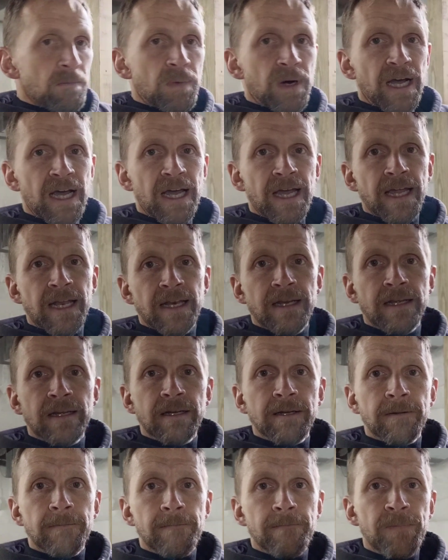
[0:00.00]
But
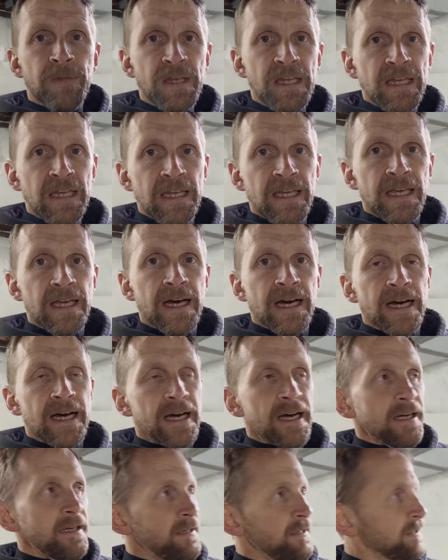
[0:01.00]
the
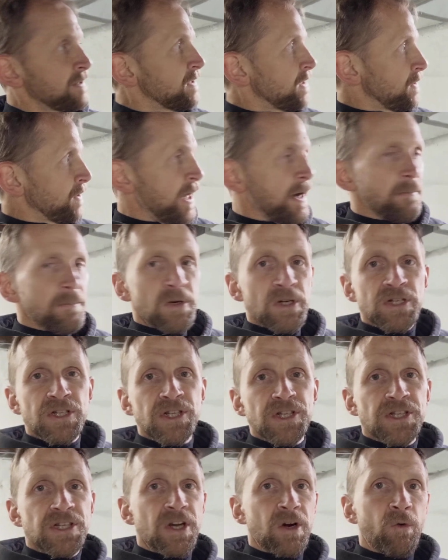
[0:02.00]
lumber is
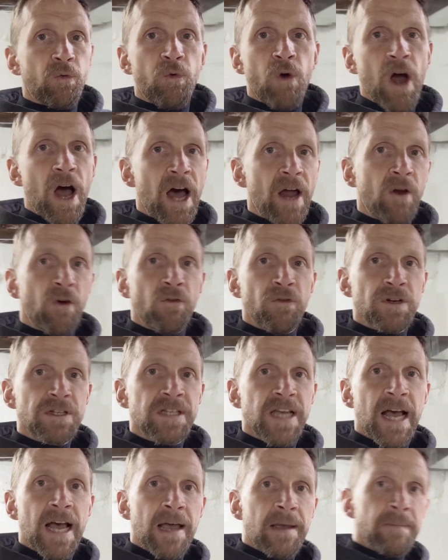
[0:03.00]
just going to rot over
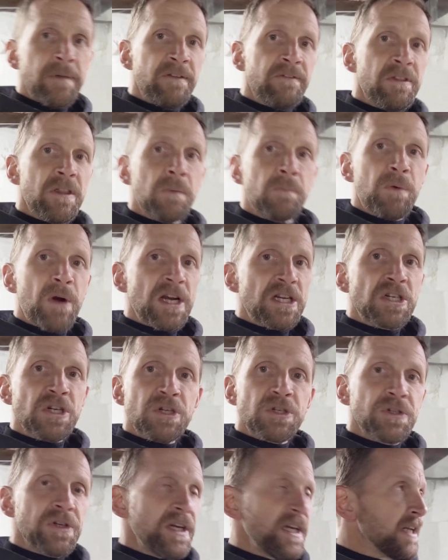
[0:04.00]
time, even the pressure
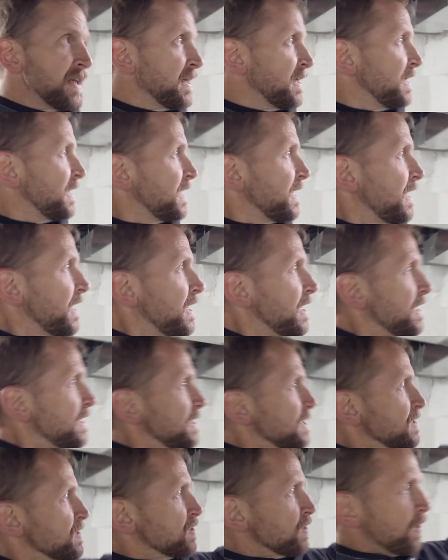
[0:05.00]
treated.
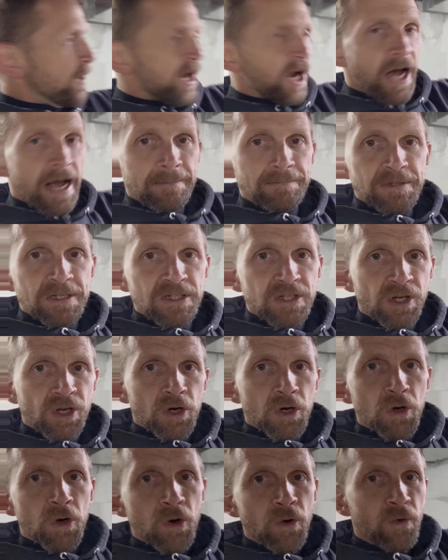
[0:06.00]
So I opted to
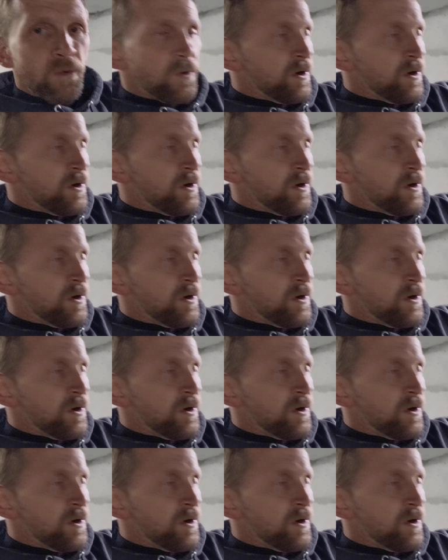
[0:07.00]
go